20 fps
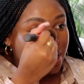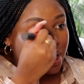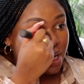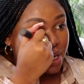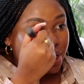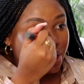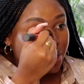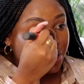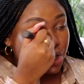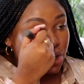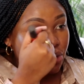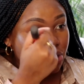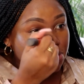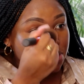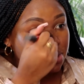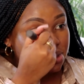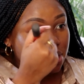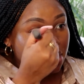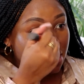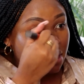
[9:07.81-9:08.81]
and I know it
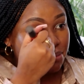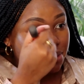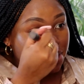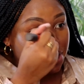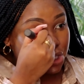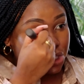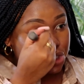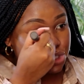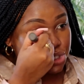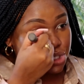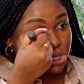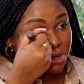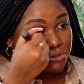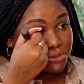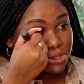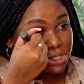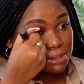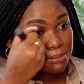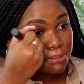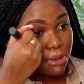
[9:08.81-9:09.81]
was a combination of
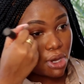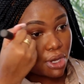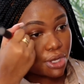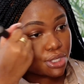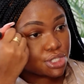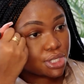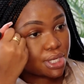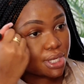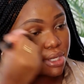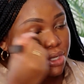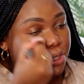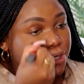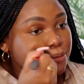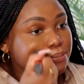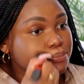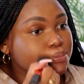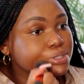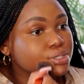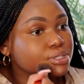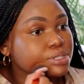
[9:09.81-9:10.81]
this Marc
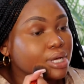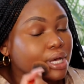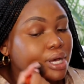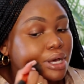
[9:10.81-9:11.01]
Jacobs